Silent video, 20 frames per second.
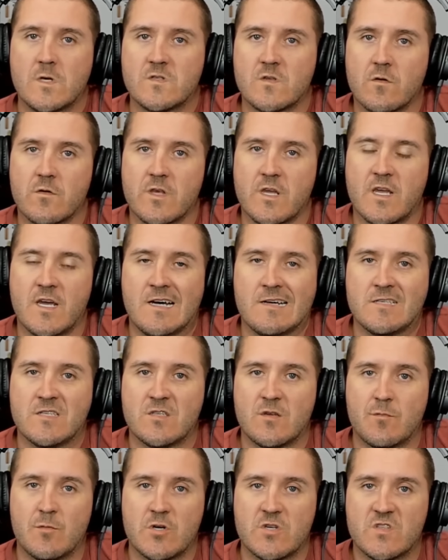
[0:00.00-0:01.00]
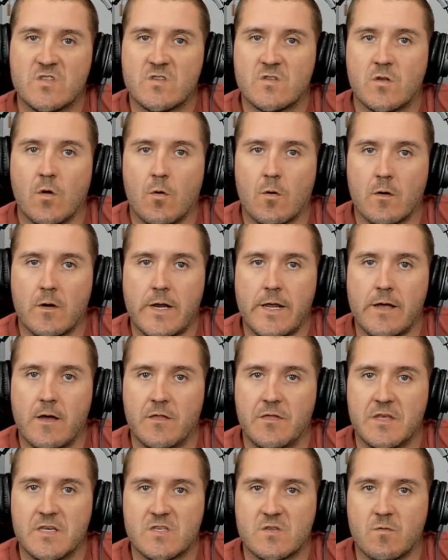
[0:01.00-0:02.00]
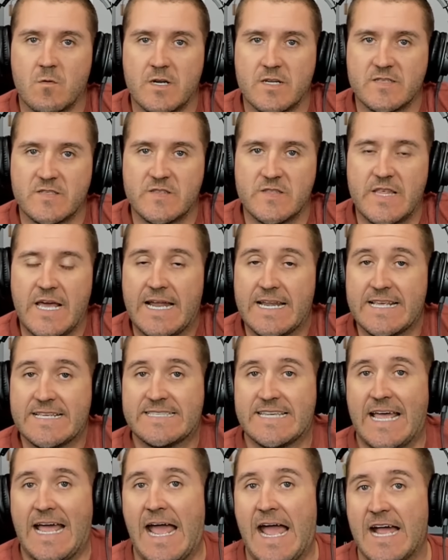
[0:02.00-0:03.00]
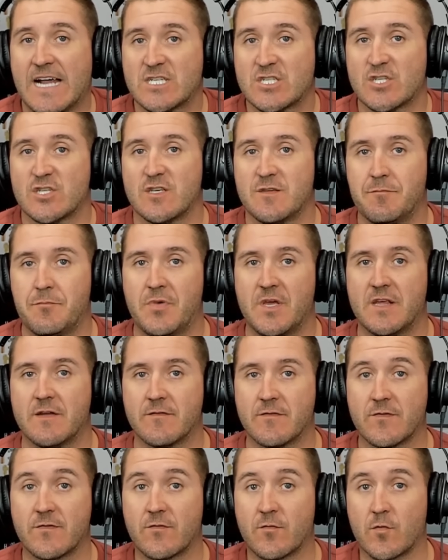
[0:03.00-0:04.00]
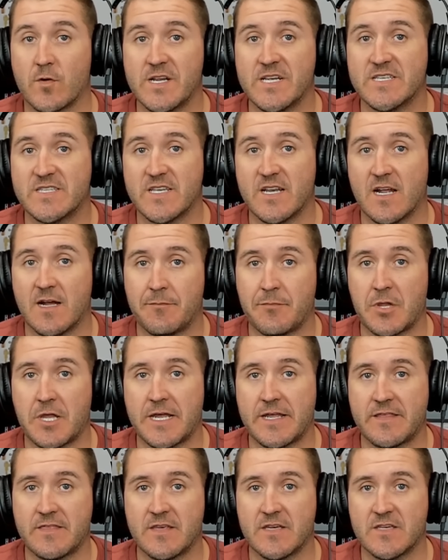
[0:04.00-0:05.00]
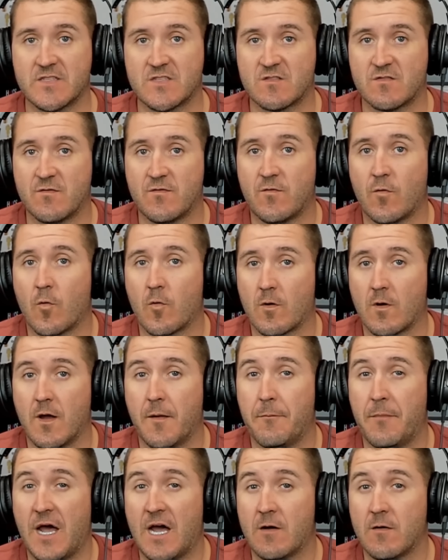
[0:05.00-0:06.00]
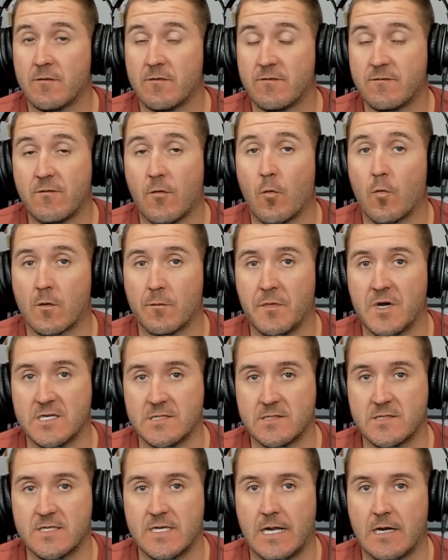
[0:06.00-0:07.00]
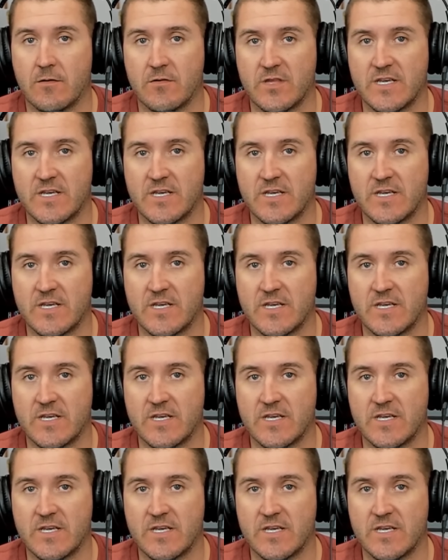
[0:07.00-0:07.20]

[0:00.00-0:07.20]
So the customer's story on this one is that it's actually been freezing up like this for about four months now.